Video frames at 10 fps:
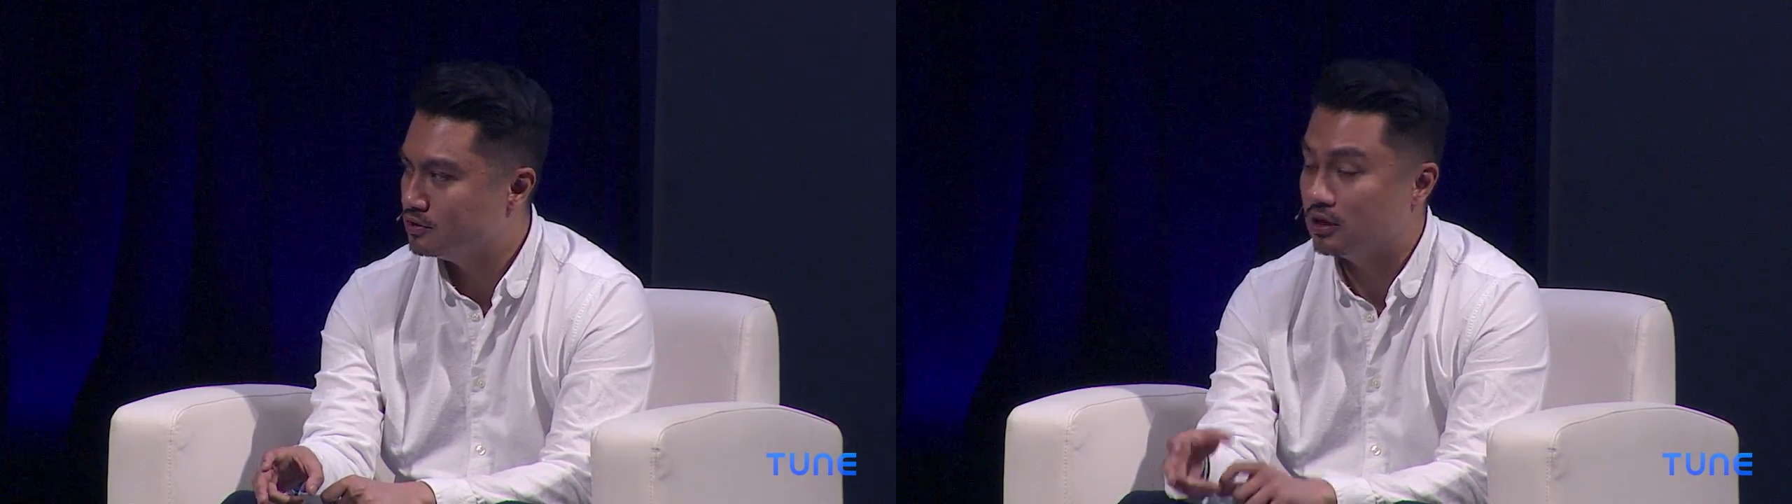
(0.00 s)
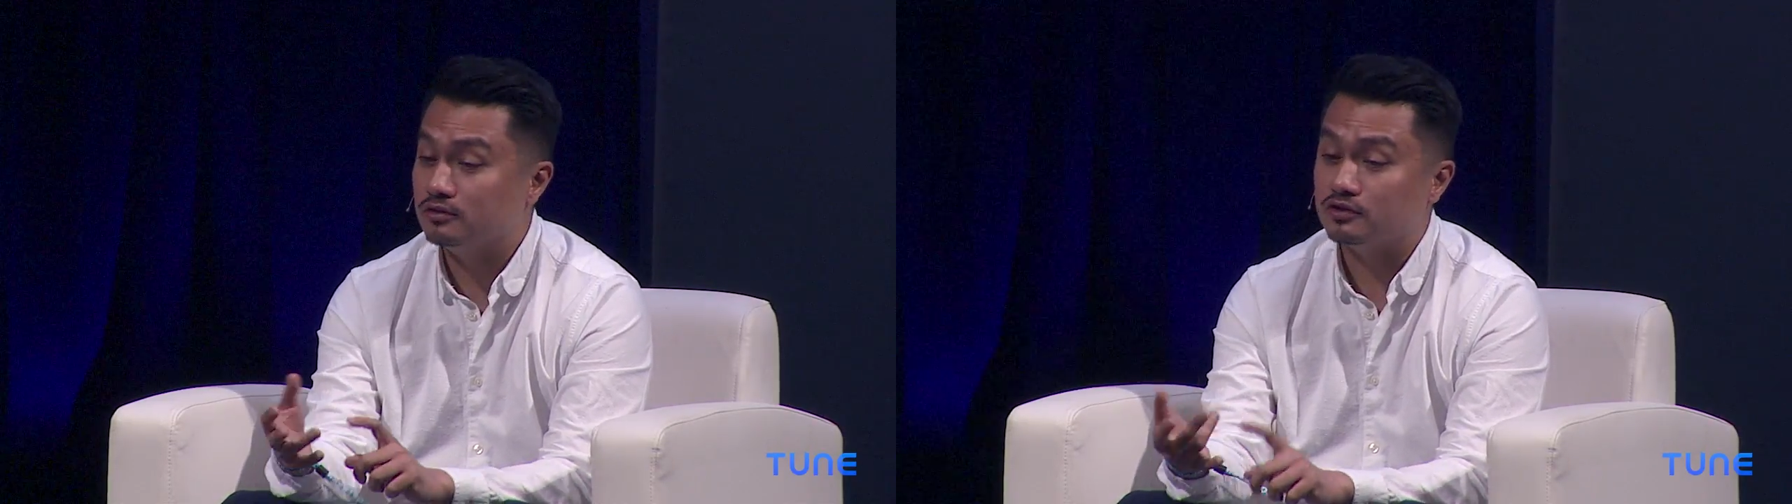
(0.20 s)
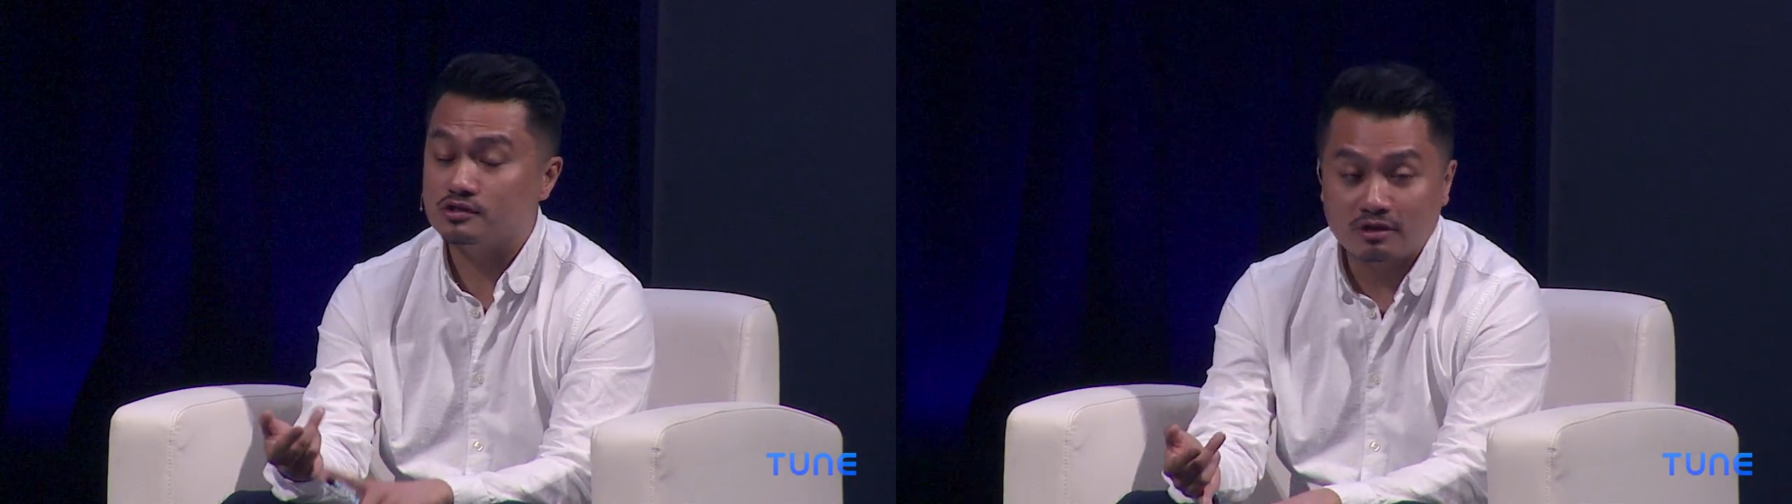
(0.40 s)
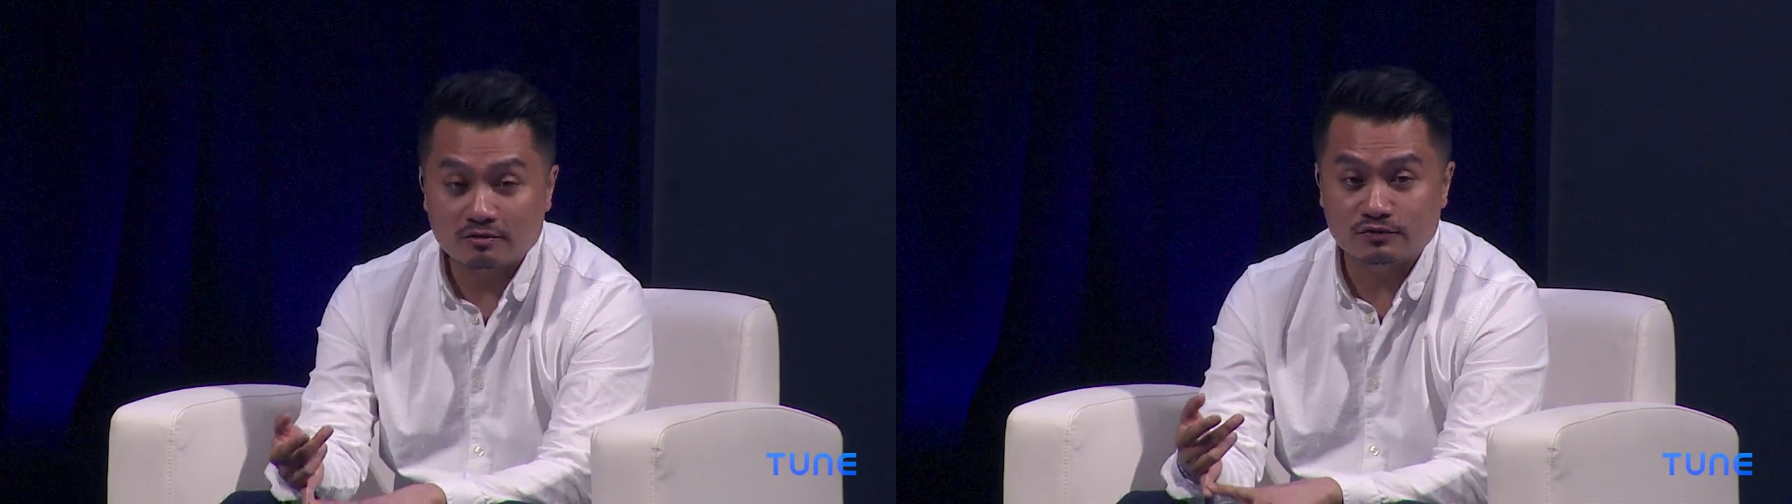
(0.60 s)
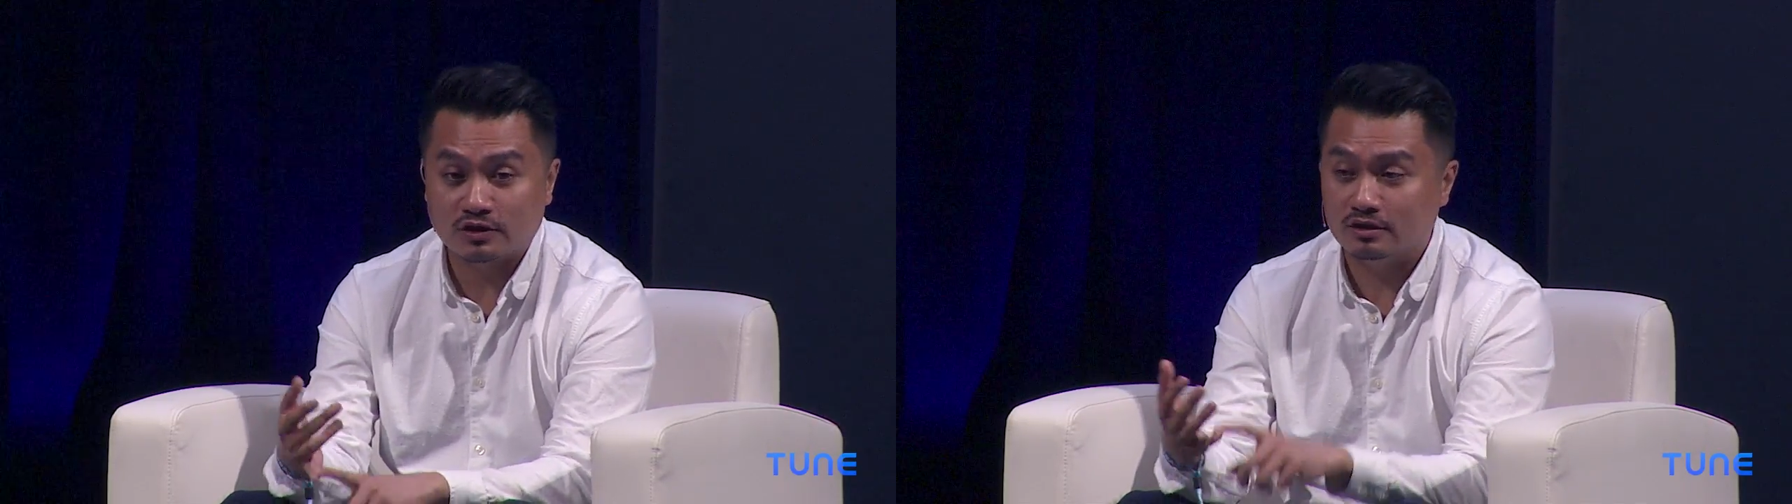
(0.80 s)
Challenge
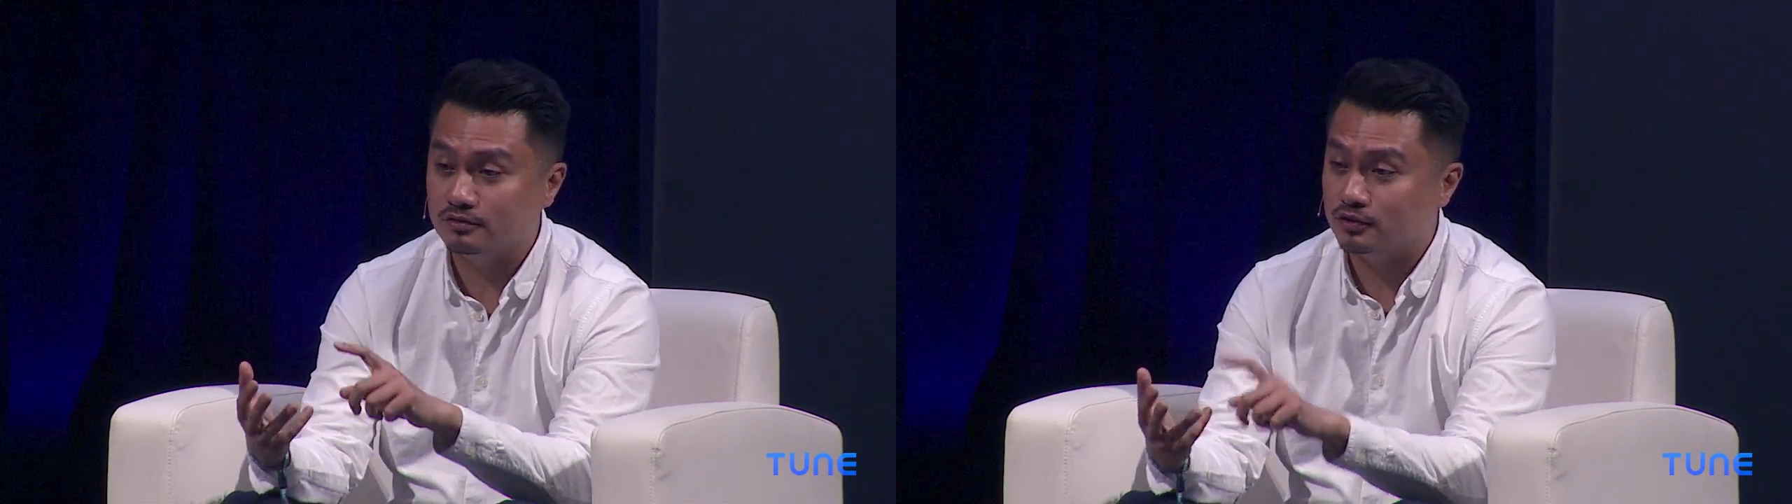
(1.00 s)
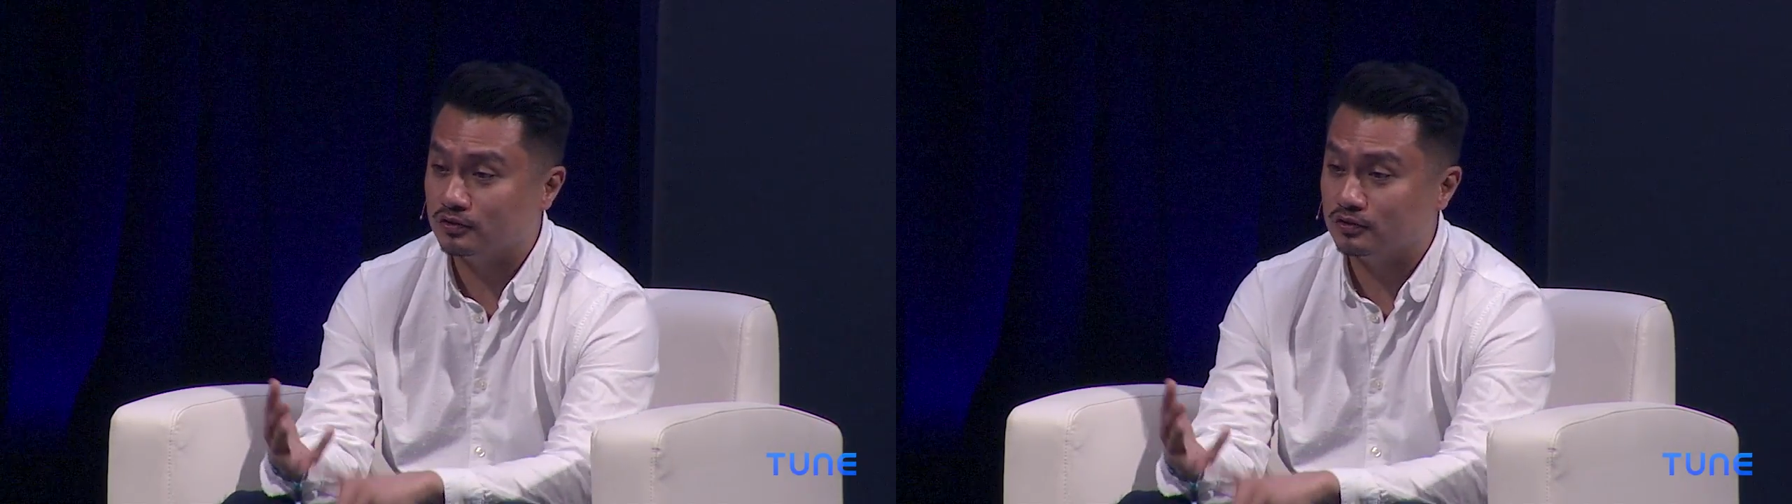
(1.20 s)
yourself, challenge